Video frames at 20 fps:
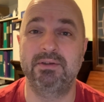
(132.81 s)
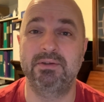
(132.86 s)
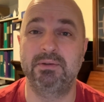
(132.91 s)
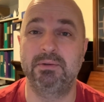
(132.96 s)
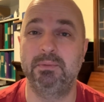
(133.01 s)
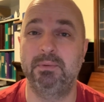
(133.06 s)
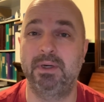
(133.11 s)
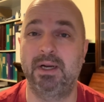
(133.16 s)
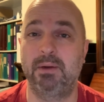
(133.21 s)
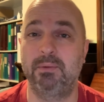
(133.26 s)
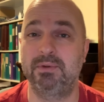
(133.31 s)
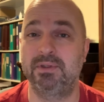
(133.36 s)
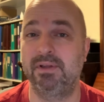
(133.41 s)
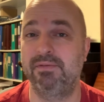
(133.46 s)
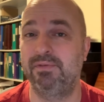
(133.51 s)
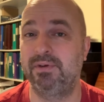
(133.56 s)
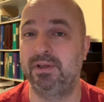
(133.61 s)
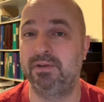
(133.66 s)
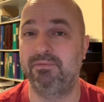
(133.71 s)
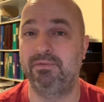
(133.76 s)
So when I was
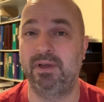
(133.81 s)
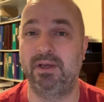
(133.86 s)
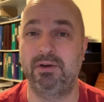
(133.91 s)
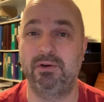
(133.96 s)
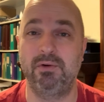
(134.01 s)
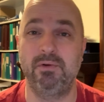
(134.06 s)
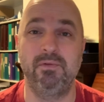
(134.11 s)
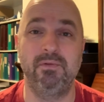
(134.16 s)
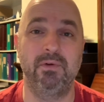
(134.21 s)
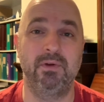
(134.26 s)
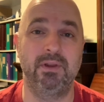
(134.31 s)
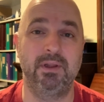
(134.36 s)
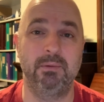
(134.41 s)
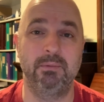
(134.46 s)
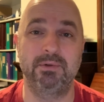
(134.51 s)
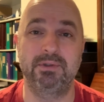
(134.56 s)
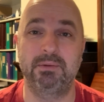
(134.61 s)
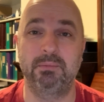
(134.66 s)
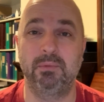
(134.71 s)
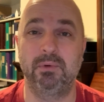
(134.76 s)
living in Vancouver, there
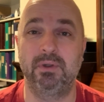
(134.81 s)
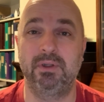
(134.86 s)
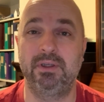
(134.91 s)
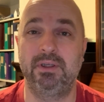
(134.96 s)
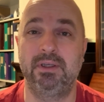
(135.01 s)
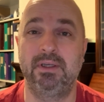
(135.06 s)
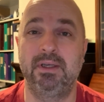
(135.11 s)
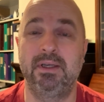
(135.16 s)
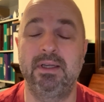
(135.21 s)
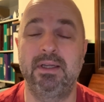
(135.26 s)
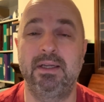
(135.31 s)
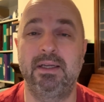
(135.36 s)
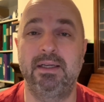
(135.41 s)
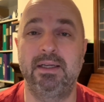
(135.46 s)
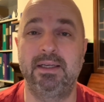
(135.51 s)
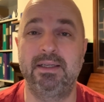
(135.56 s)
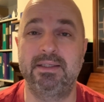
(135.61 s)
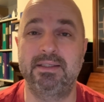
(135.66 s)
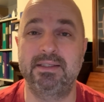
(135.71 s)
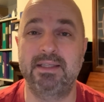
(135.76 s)
were some really
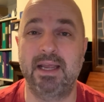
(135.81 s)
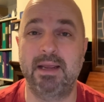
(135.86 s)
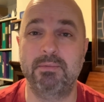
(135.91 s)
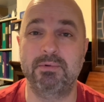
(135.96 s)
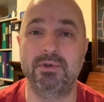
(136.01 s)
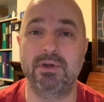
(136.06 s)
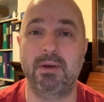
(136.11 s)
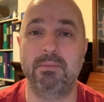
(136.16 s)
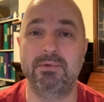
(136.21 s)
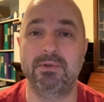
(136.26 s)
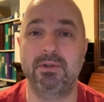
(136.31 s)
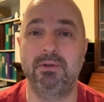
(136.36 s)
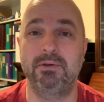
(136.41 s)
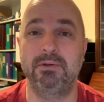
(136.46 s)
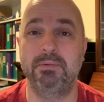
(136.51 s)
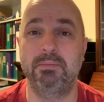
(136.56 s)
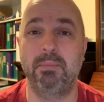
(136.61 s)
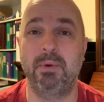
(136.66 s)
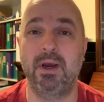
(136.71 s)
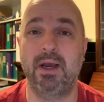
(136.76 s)
nice stamp shops
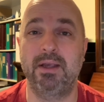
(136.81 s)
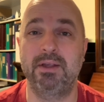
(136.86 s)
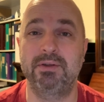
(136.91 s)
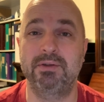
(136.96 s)
close by.